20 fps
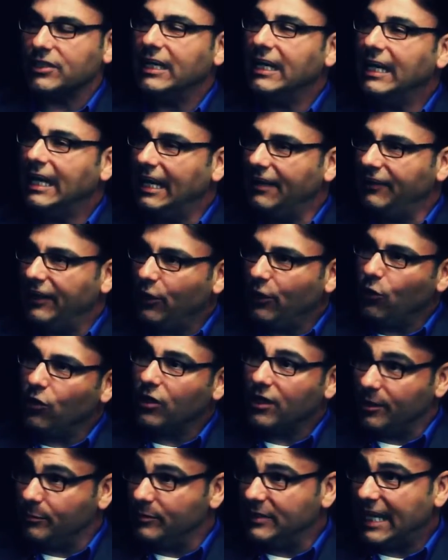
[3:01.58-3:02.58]
and they all
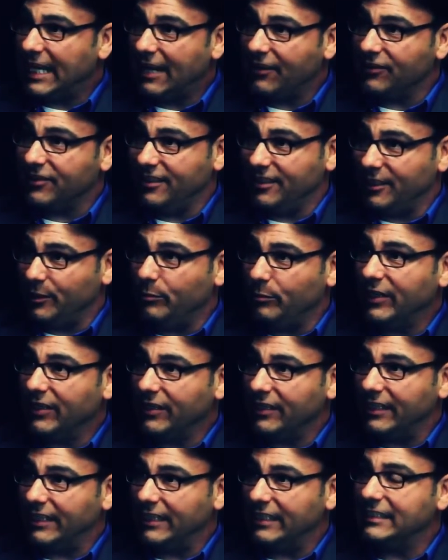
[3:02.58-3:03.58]
come down to the
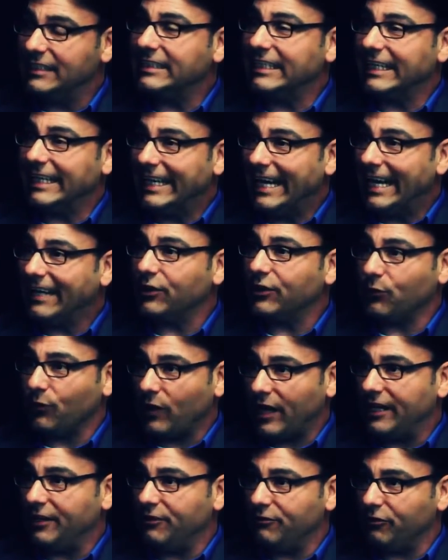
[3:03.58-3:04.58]
ability to get the
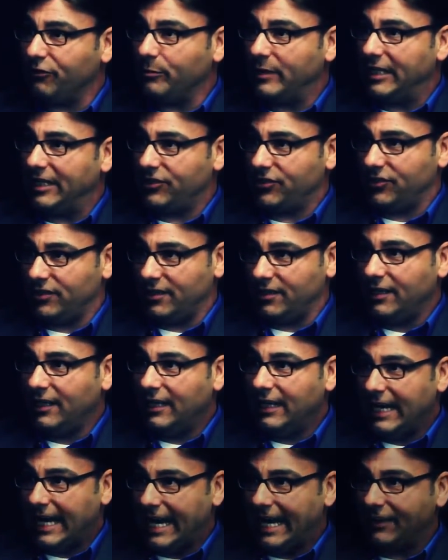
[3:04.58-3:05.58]
right
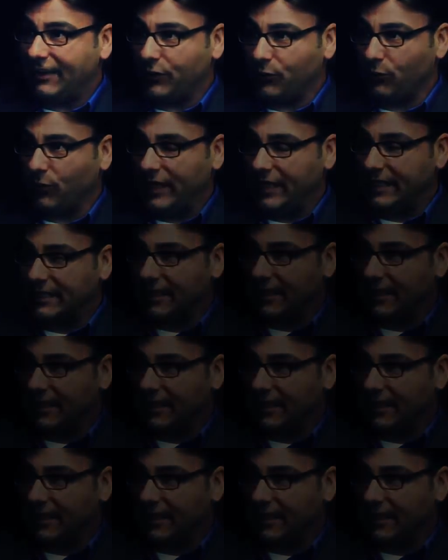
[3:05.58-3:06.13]
information at the right